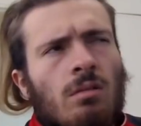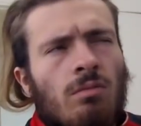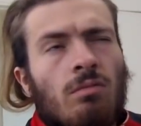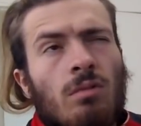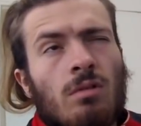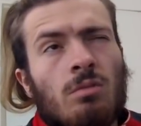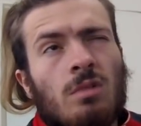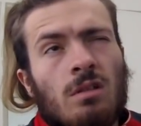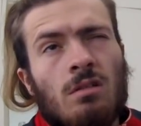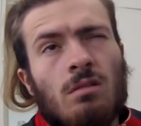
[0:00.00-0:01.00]
of
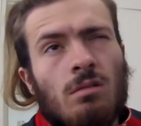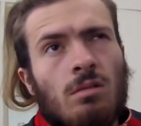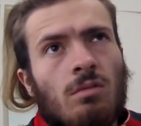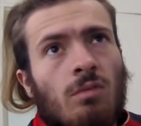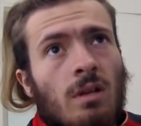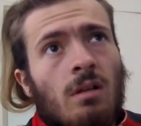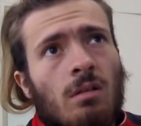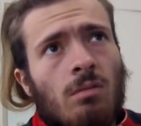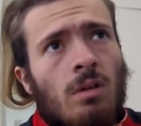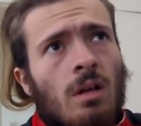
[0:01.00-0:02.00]
Rosemary's, who's a friend
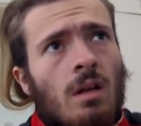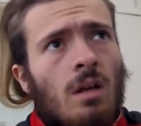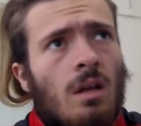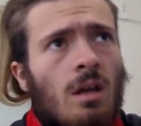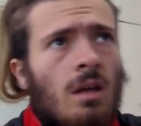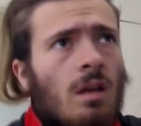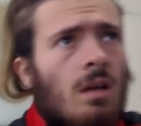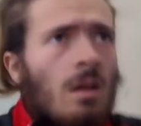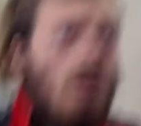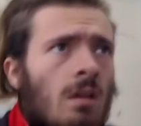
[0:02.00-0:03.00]
of
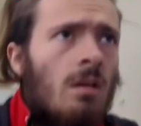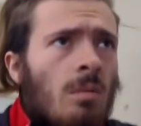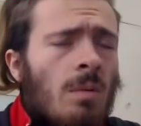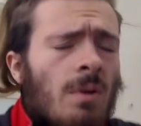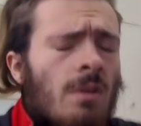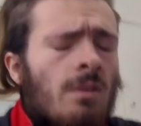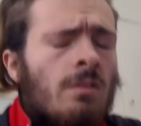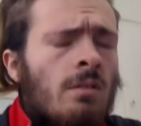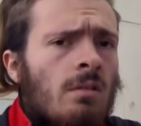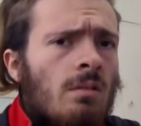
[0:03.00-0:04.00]
my
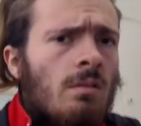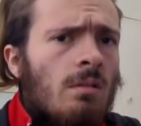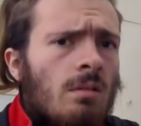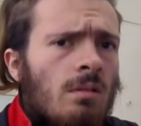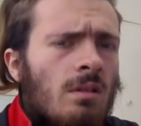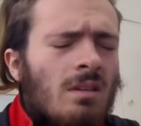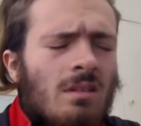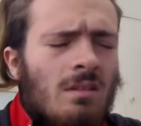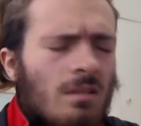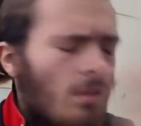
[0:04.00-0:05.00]
parents.
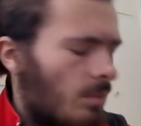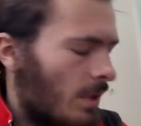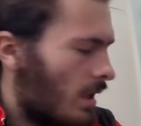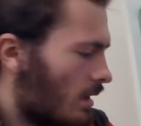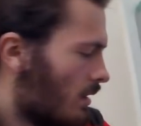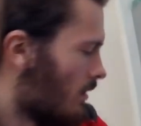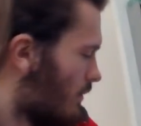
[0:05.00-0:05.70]
It's complicated,